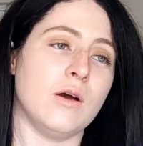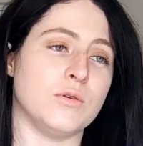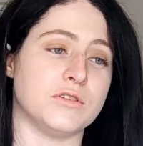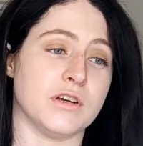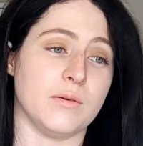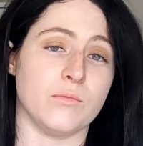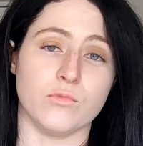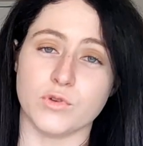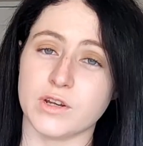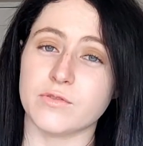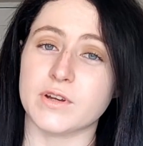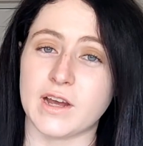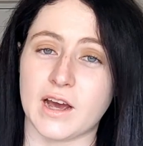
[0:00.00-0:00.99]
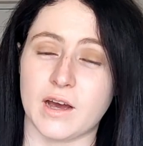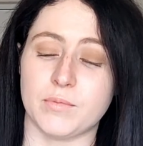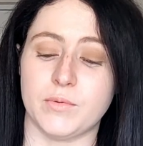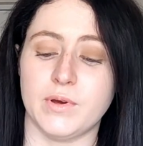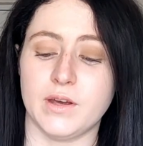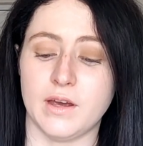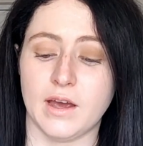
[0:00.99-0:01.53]
which I'm really, really happy
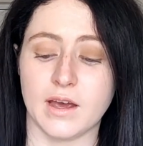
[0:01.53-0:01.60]
with.